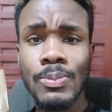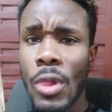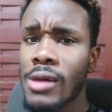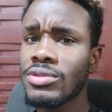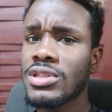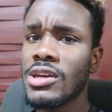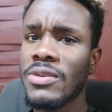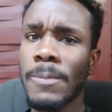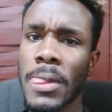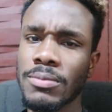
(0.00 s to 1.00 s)
I'm sorry.
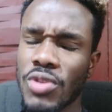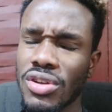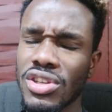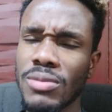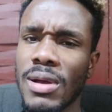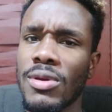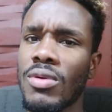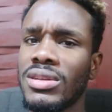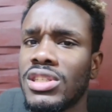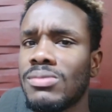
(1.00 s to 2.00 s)
I know you probably
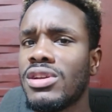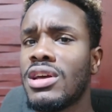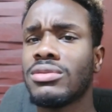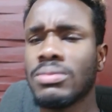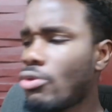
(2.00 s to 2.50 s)
wanted some of that